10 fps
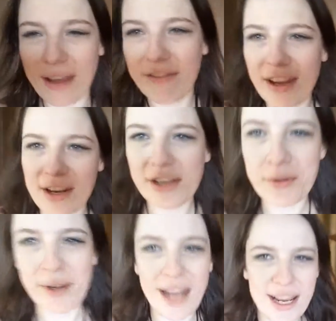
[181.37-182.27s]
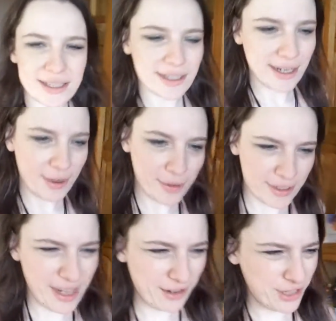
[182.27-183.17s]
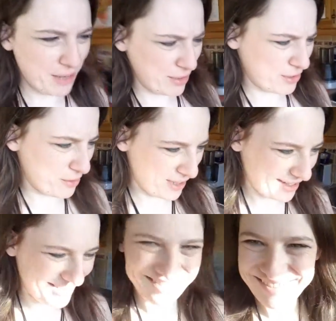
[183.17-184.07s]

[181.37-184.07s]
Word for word: have very sore legs today. I wonder how Gemma's going.